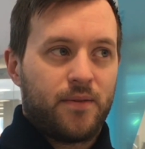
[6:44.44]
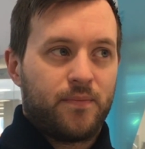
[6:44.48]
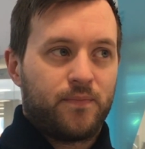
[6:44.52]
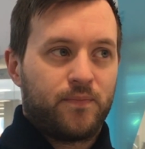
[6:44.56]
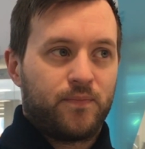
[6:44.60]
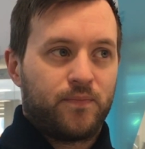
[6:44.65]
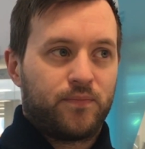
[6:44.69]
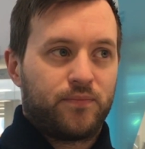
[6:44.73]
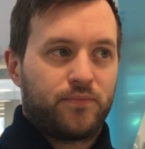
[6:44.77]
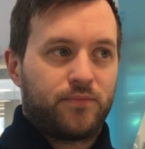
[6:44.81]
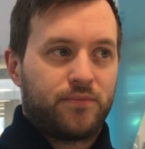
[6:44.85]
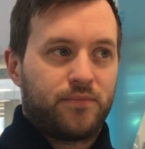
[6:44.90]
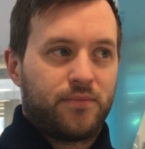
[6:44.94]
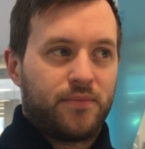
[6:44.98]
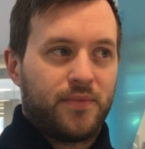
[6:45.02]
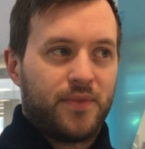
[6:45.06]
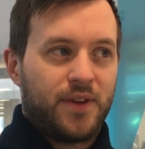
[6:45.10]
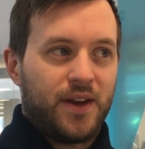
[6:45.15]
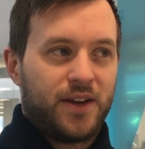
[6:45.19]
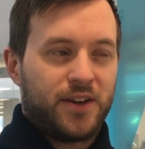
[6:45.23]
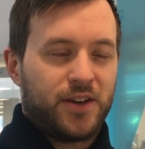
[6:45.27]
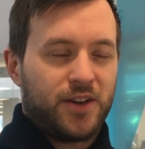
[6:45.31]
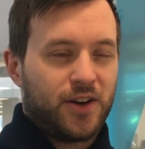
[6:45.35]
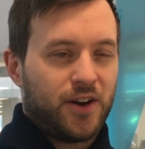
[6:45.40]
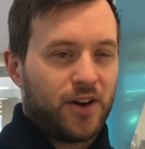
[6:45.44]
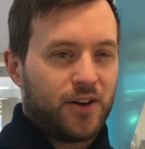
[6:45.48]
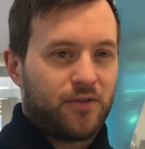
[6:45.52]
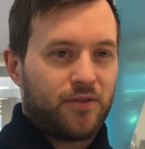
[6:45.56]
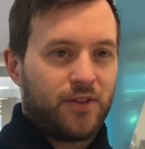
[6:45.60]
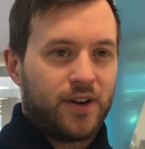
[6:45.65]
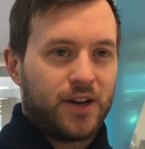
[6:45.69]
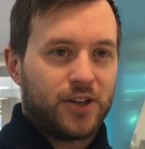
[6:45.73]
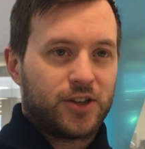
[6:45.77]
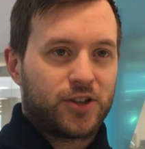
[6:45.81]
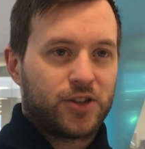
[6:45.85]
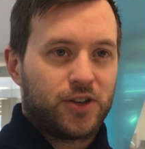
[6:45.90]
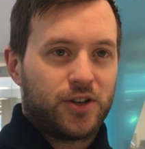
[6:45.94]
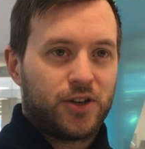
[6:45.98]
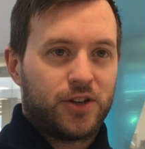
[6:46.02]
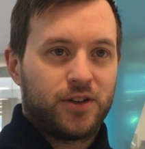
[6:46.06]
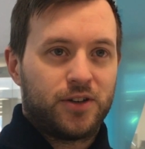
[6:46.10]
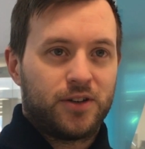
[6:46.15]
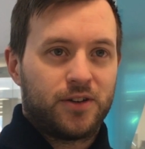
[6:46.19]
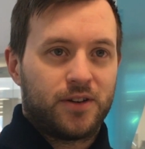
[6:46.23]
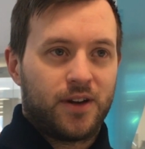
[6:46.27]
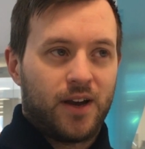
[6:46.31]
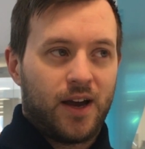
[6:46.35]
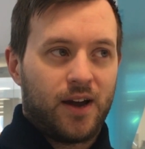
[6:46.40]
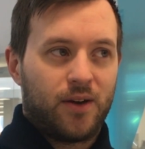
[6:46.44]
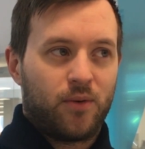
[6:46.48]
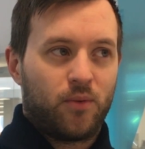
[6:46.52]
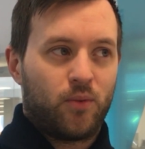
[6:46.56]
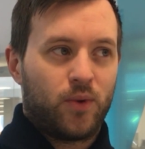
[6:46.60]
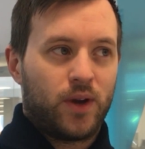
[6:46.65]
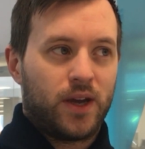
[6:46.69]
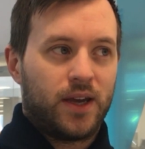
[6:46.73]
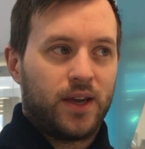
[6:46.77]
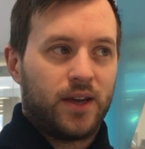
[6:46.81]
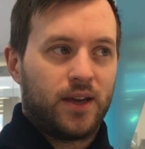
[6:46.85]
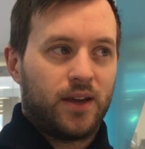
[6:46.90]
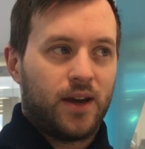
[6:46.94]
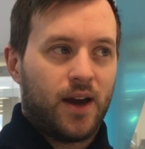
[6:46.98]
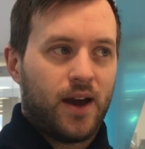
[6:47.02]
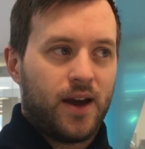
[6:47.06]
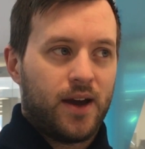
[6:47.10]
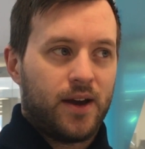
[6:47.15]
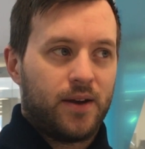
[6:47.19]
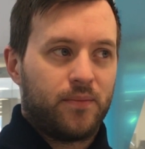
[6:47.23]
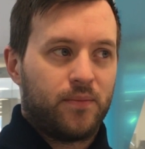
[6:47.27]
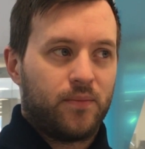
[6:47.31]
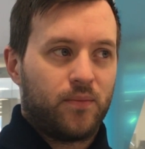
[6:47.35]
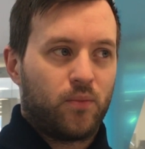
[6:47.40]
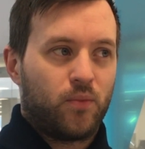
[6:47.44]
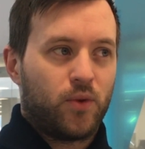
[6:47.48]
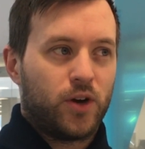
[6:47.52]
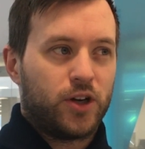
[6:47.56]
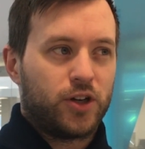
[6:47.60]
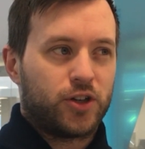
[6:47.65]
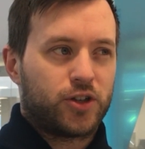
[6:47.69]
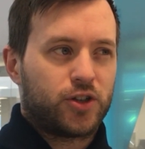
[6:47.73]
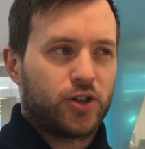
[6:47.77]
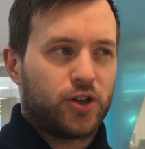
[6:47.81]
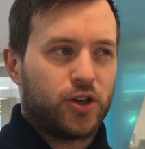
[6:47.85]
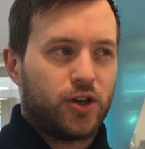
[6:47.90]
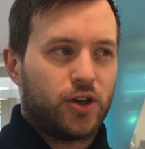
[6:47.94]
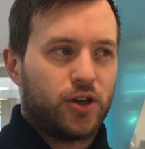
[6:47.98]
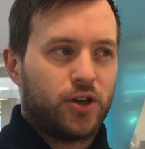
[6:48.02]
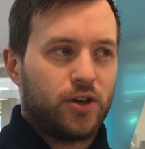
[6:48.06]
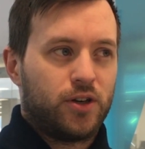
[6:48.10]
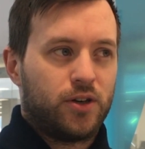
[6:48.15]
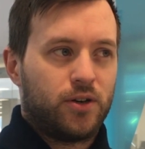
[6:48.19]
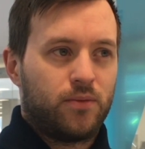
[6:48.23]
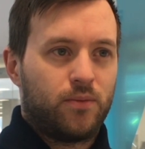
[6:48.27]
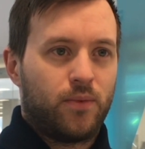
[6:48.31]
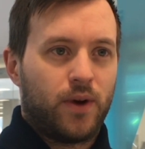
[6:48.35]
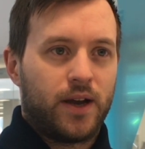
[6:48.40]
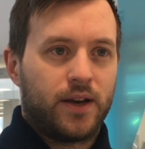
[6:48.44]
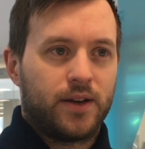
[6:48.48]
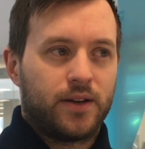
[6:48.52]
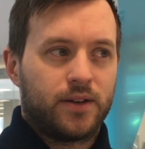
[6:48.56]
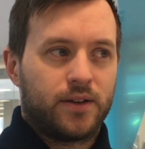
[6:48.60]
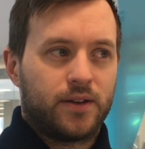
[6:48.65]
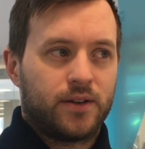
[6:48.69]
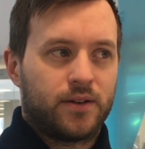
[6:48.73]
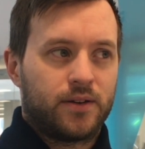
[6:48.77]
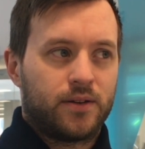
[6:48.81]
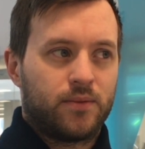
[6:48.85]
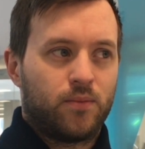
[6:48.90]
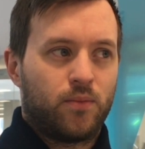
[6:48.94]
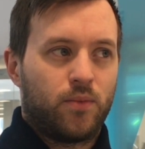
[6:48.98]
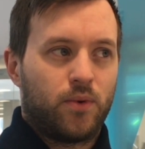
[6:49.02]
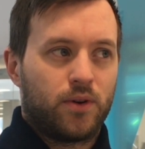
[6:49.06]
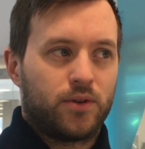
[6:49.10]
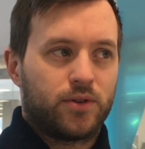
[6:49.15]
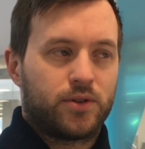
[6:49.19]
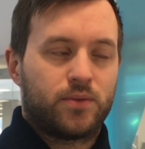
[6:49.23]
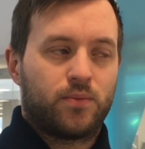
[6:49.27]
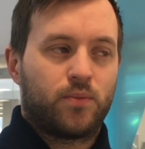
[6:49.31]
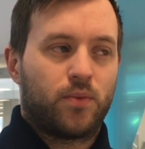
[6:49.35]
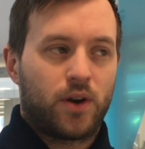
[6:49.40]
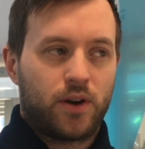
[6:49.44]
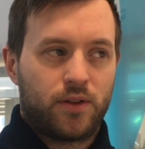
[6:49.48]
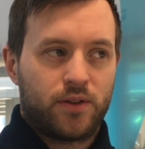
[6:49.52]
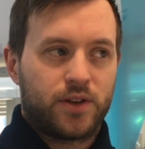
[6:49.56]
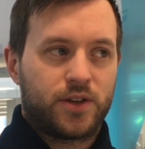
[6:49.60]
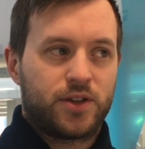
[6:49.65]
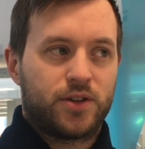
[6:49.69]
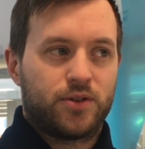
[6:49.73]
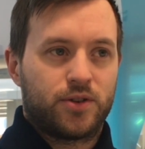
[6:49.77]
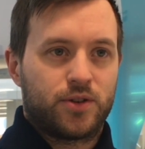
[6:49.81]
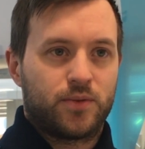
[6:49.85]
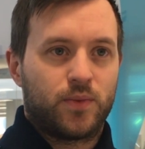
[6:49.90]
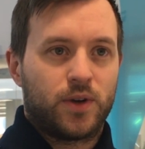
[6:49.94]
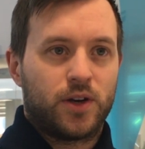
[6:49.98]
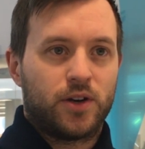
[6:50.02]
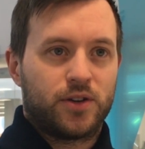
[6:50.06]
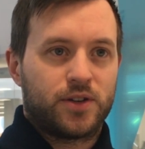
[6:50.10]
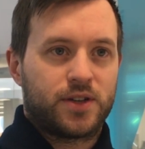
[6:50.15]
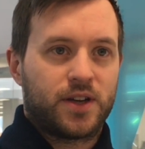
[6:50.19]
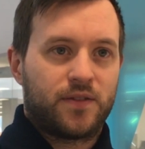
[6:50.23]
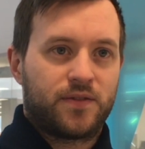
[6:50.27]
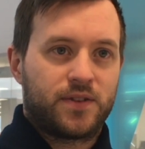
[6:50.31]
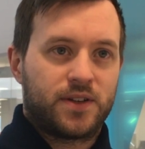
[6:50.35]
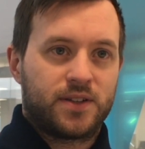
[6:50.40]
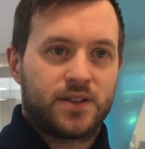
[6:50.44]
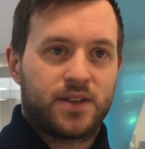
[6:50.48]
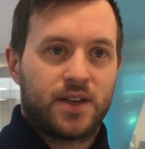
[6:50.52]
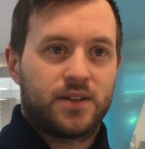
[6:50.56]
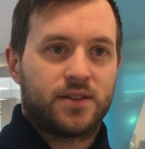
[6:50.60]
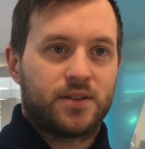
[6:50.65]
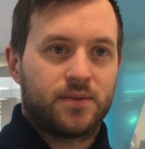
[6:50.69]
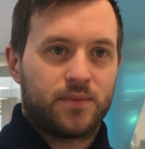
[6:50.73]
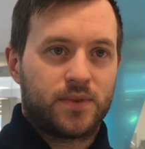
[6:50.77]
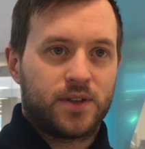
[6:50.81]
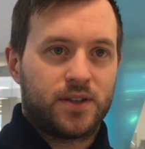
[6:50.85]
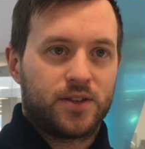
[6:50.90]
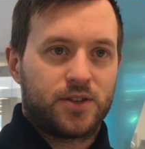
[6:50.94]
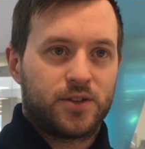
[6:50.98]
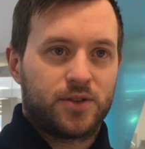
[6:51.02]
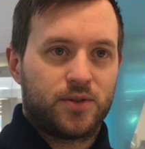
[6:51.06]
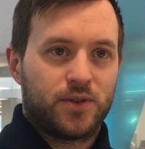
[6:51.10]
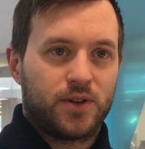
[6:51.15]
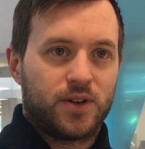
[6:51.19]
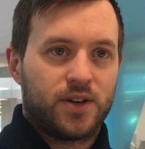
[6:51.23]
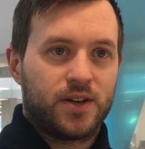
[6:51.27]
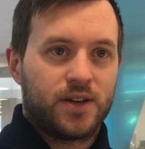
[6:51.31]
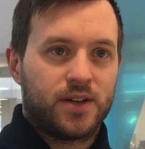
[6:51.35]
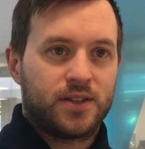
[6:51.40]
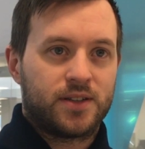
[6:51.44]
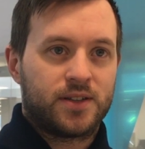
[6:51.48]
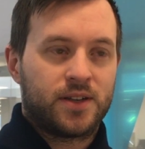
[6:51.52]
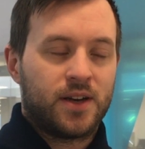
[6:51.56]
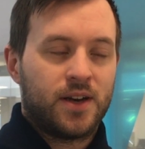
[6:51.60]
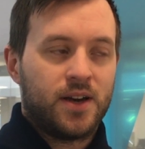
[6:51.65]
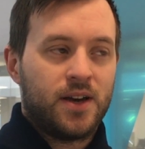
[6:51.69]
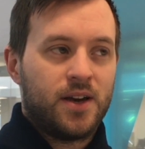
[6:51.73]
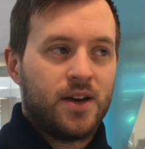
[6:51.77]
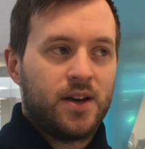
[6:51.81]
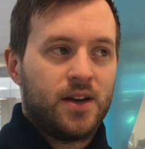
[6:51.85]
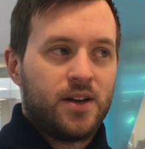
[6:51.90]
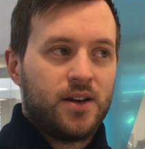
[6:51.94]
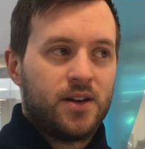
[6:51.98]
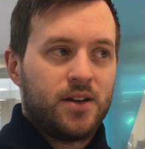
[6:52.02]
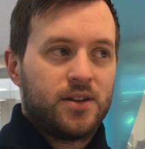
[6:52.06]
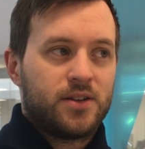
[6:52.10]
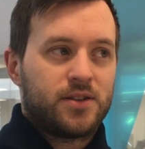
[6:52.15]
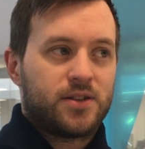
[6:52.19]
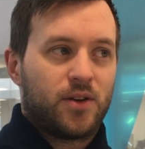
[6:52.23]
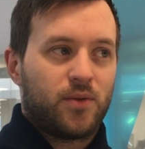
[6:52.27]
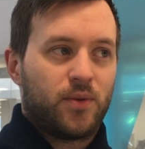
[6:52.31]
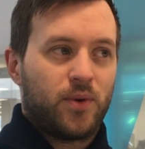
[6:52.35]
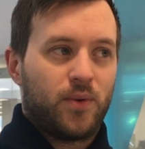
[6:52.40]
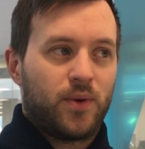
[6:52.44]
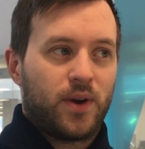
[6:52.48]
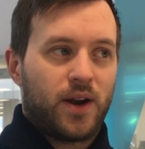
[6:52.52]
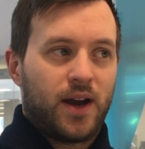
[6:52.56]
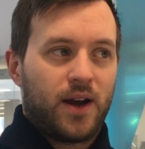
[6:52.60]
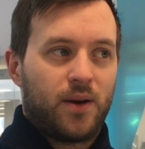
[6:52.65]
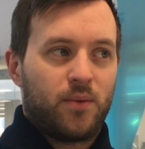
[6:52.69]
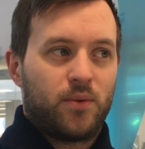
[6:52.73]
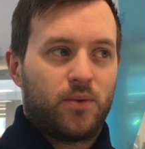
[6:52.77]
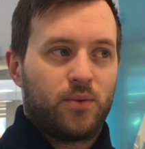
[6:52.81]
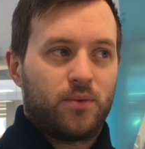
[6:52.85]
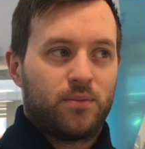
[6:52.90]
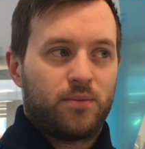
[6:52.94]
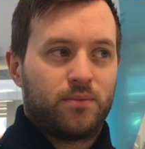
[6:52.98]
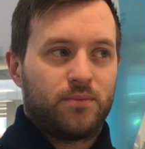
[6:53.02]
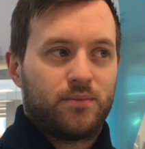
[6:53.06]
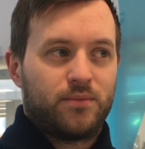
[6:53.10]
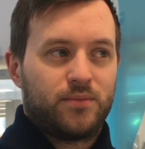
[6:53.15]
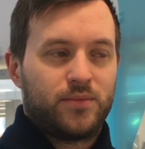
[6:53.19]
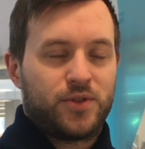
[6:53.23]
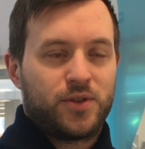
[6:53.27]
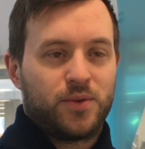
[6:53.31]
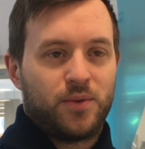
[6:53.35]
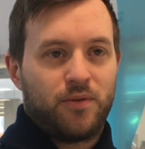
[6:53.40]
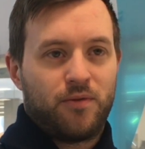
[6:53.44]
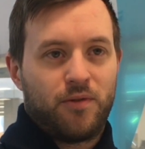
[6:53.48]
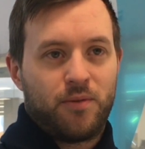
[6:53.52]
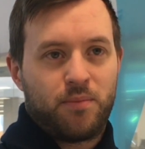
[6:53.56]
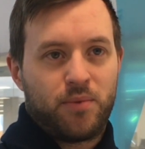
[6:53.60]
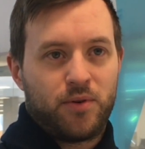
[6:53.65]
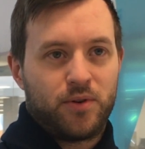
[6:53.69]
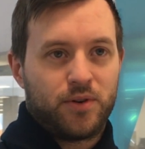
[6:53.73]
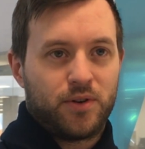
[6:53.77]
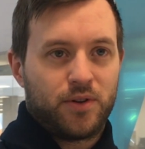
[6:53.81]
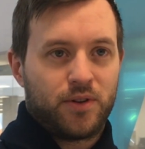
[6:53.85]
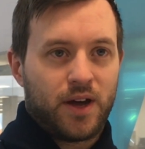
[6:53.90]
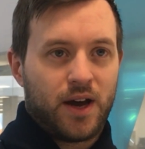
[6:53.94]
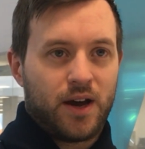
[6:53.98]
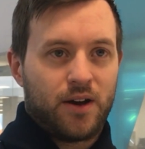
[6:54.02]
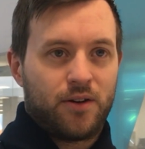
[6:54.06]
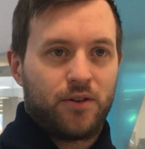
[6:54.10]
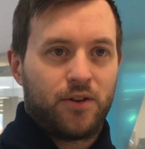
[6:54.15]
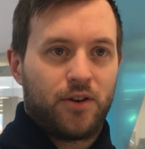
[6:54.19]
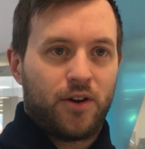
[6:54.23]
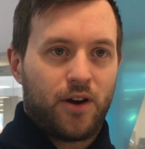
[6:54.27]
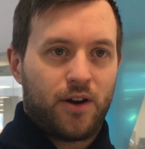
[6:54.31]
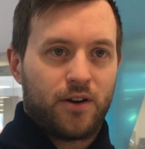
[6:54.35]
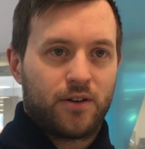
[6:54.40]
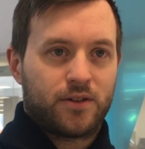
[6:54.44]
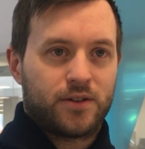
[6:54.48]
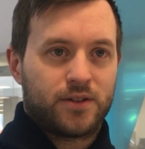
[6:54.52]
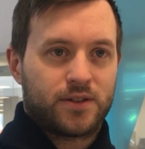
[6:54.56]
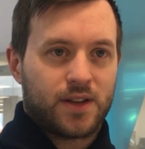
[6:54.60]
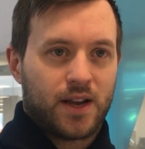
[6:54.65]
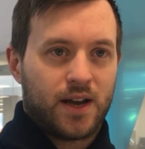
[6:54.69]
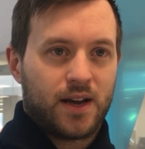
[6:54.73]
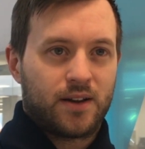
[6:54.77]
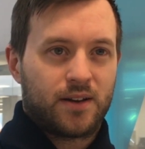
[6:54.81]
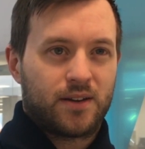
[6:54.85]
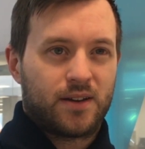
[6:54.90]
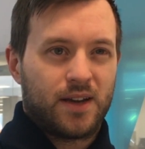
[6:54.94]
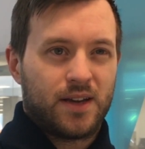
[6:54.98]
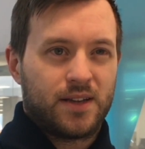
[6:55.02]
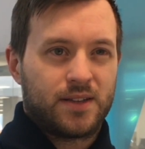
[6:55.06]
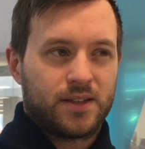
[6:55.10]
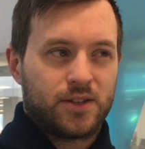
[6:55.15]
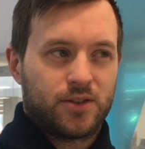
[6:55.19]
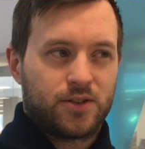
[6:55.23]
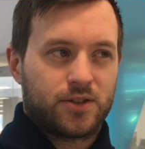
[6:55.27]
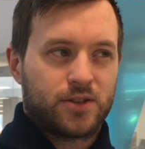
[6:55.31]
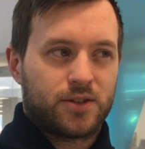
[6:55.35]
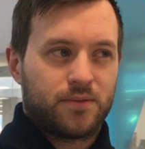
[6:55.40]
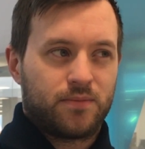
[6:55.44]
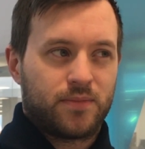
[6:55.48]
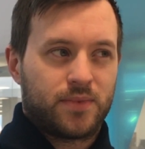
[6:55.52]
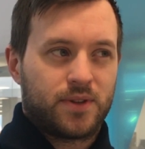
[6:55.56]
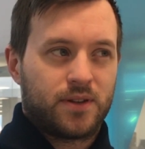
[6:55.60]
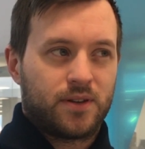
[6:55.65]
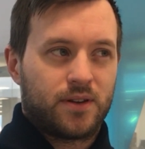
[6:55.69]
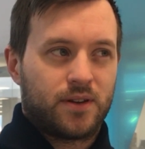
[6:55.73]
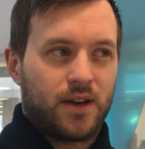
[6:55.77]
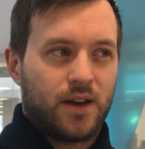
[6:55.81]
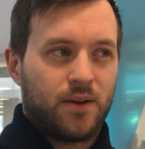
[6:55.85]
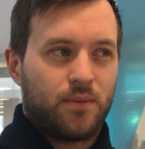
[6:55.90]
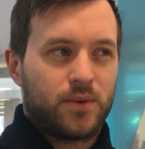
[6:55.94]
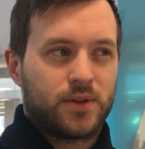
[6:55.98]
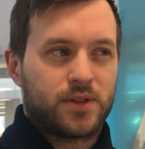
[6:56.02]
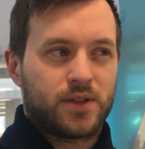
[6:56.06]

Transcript: and you're not really sure. Like we weren't sure when one of the children we looked after said something to us, so we were like, well, do we report that or not? Because like, is it just something?